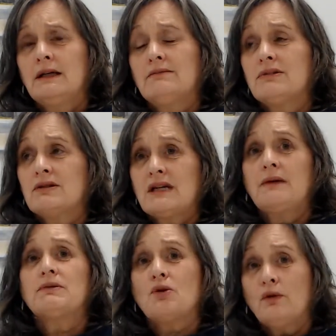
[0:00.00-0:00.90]
because
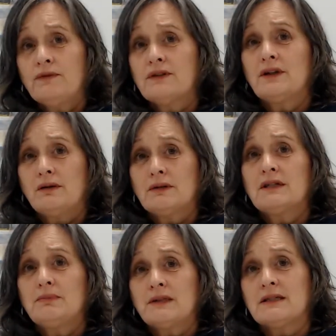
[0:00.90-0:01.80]
couples often go into
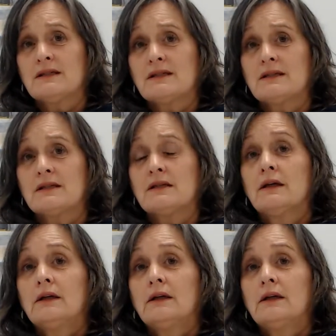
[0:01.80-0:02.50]
businesses